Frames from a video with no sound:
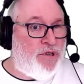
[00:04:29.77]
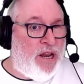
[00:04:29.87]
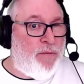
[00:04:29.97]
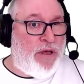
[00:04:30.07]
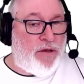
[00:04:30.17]

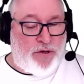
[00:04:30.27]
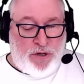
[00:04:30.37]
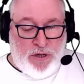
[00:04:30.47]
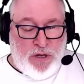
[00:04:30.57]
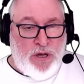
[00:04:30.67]
centimetres.
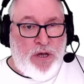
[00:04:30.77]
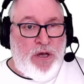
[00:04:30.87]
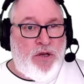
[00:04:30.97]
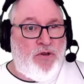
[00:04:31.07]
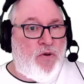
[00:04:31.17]

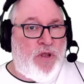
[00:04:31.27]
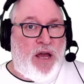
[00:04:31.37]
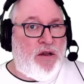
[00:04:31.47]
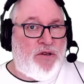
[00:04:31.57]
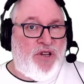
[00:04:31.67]
So
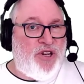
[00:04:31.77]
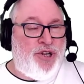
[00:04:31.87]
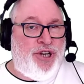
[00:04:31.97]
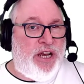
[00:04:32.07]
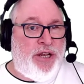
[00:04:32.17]
that doesn't
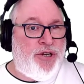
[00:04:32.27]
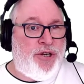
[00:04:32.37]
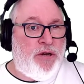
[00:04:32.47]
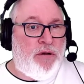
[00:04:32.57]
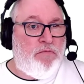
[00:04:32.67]
change.